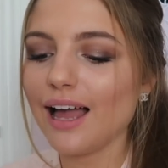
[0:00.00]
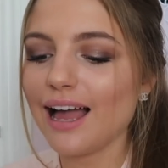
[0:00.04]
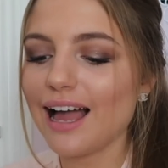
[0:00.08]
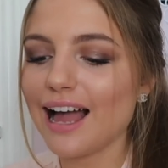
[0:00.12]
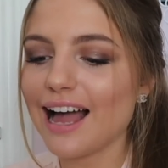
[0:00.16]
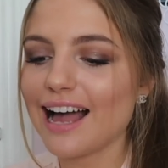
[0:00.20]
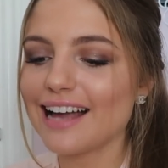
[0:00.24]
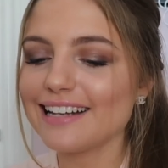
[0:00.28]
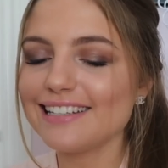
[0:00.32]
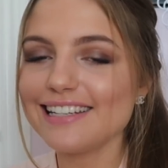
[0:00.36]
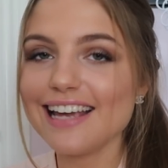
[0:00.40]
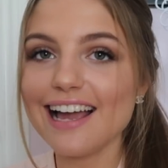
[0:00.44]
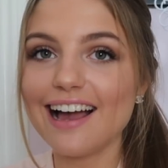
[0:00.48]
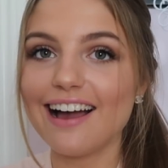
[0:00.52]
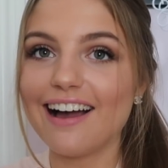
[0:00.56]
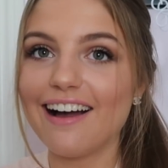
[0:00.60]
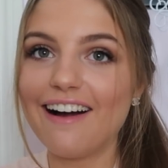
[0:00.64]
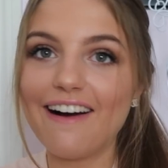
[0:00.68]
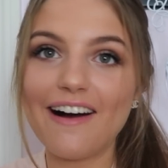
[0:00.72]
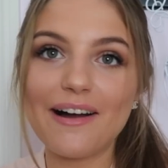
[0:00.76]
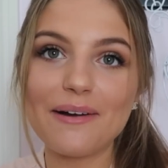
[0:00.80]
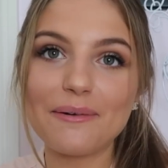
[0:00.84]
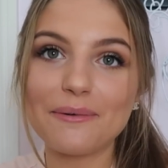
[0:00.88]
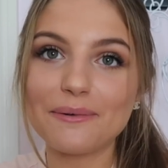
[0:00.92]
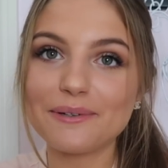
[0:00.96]
And yeah,
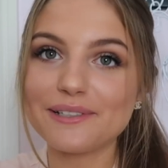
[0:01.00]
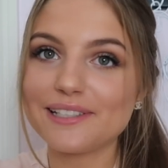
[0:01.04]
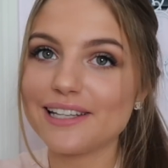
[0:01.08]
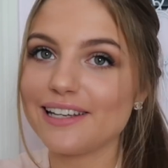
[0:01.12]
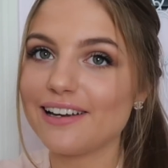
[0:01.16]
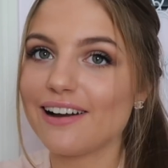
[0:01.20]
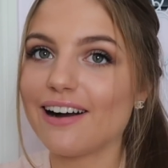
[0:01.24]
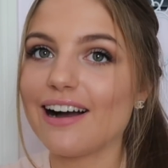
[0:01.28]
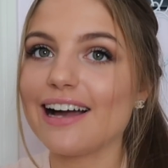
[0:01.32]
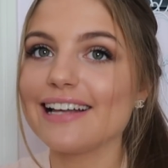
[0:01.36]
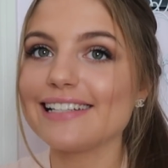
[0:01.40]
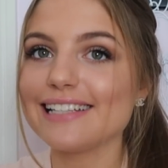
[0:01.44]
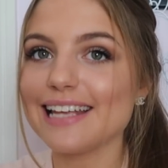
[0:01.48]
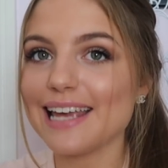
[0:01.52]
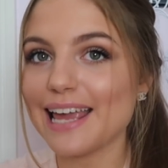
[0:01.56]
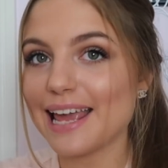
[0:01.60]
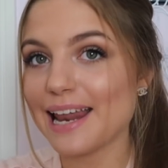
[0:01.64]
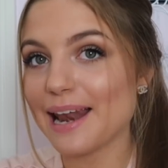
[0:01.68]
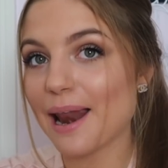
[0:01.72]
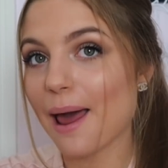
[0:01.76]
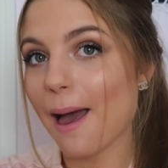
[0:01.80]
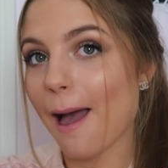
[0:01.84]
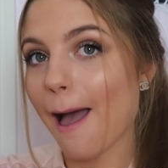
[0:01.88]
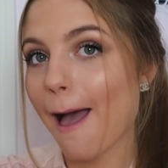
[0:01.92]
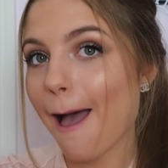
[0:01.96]
I will see you guys
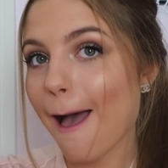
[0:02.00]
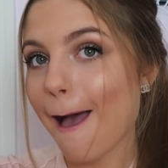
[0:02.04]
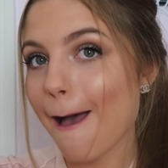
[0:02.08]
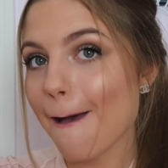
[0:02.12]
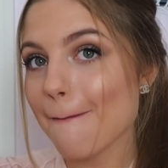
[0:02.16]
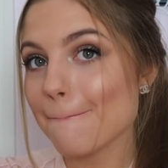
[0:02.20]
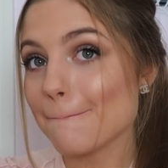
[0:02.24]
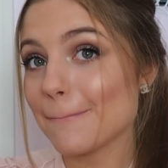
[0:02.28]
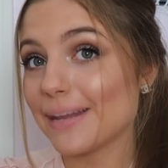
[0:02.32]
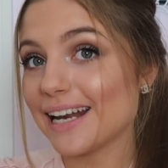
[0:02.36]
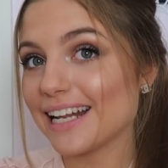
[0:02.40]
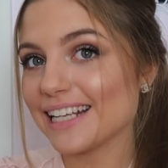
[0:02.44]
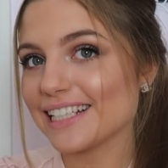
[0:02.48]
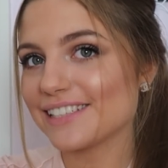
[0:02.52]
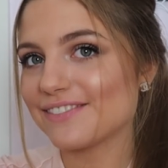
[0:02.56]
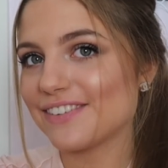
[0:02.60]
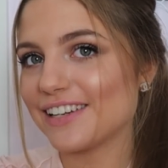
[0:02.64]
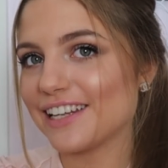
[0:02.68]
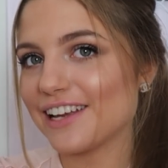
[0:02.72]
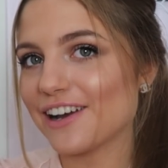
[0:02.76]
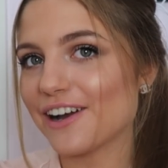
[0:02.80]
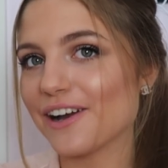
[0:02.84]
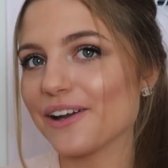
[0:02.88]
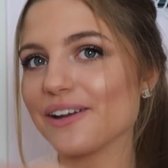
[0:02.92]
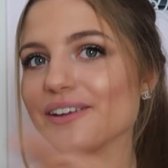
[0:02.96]
in my next
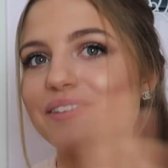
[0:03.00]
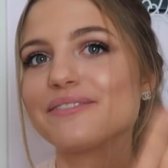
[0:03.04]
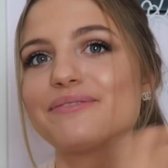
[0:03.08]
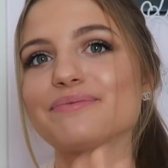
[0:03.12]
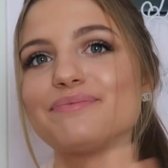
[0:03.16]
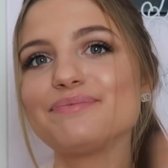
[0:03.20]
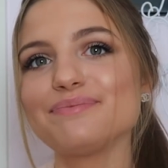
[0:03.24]
video.